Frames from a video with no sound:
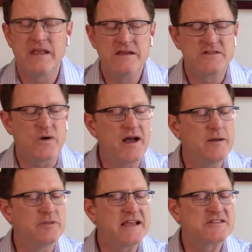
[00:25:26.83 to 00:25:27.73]
So I am
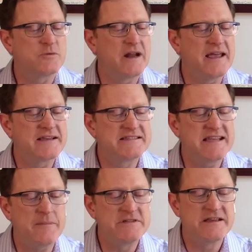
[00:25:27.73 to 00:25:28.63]
blessed when I
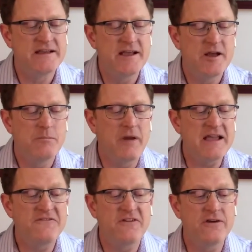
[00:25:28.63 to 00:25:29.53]
accept my
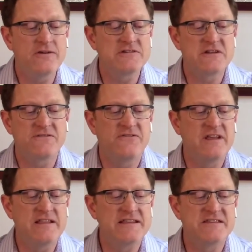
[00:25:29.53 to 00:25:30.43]
fears,
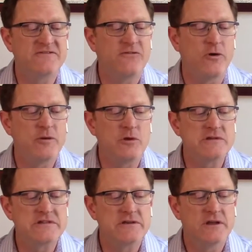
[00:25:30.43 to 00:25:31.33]
feelings, and
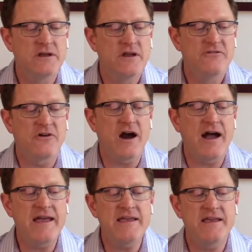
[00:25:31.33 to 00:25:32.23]
foibles, for
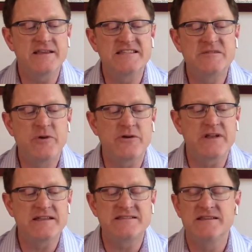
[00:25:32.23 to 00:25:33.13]
I
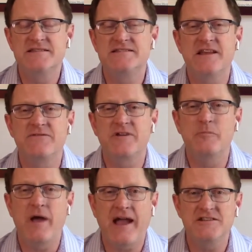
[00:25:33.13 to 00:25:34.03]
experience
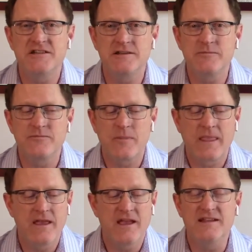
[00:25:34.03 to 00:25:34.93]
self-compassion
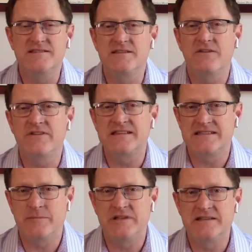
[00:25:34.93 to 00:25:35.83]
and
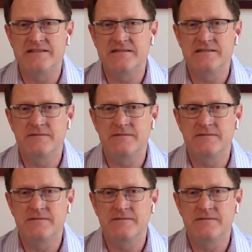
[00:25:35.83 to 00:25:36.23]
self-acceptance.